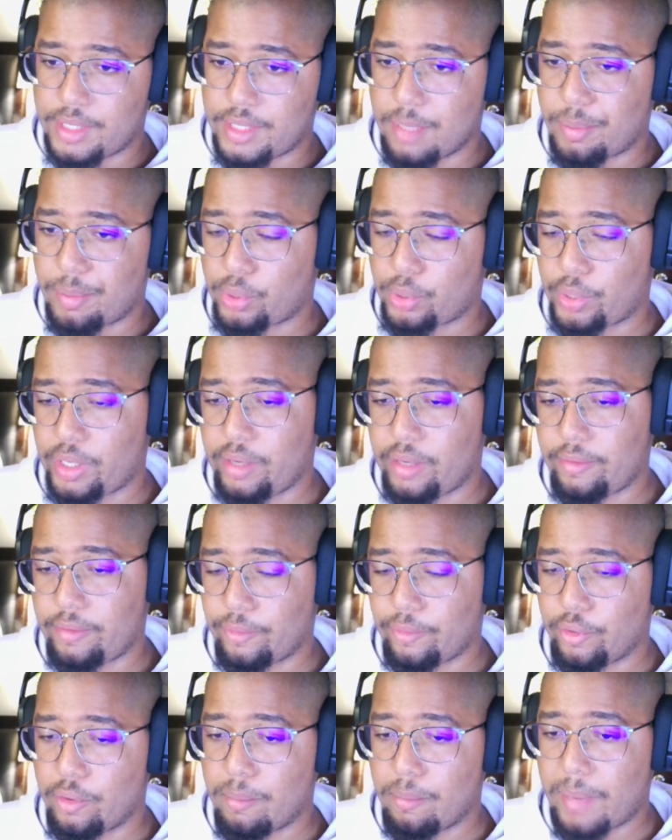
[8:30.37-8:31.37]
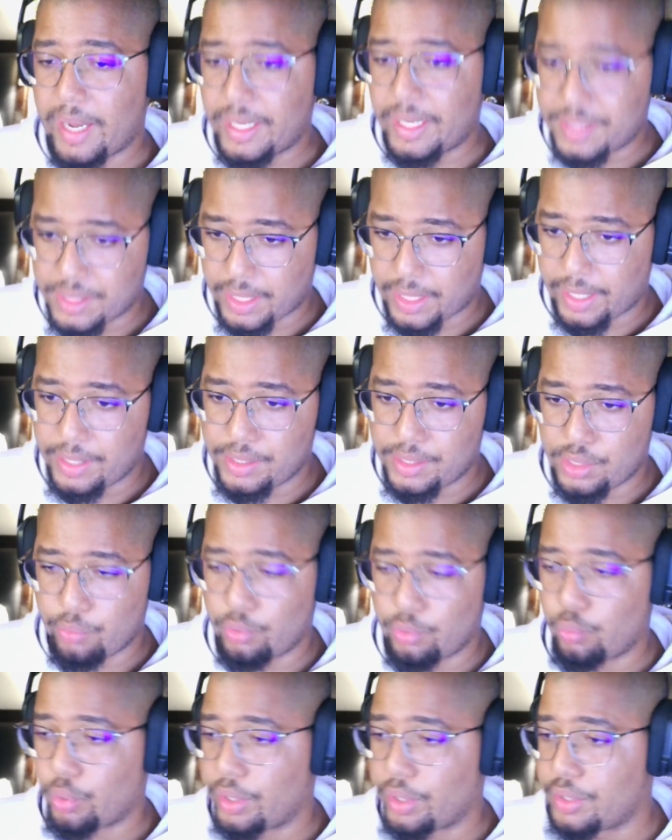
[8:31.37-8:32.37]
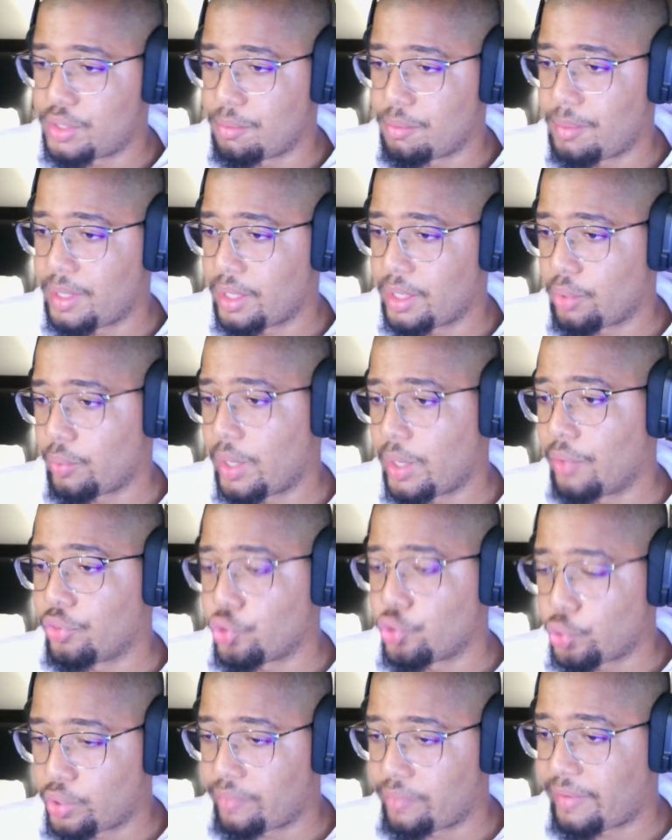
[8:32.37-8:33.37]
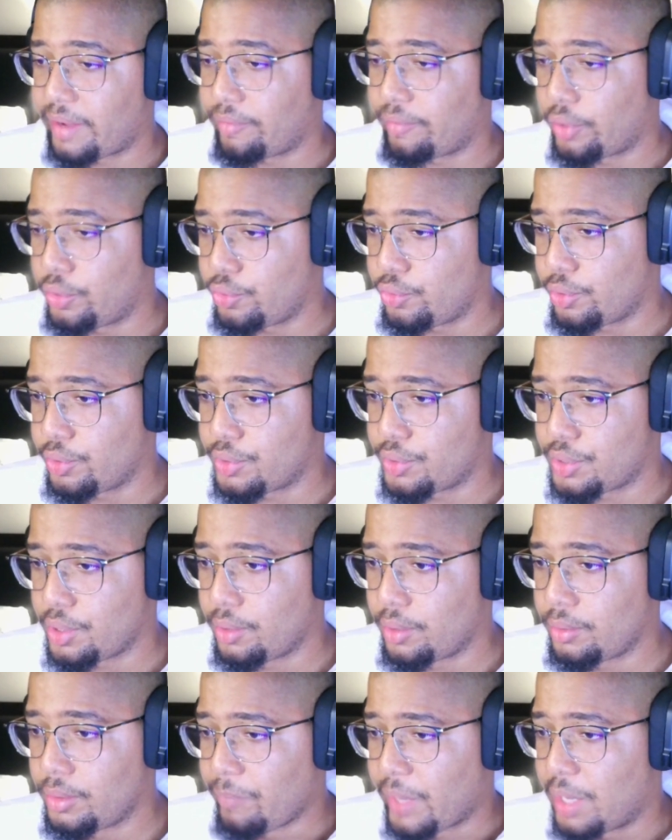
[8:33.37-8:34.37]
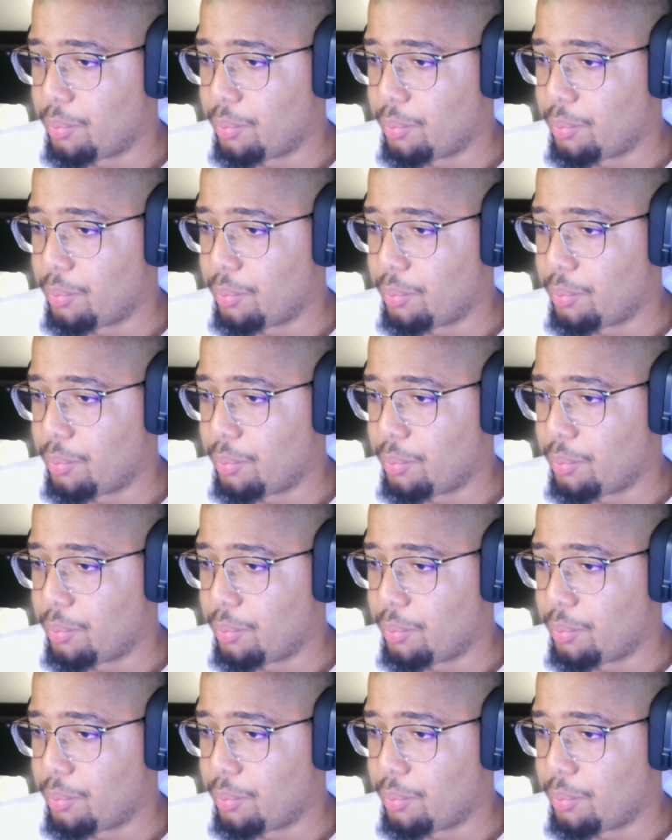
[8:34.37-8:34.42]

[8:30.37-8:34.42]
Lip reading: Typically, for my size, you would want it to be at around 3,500 or so.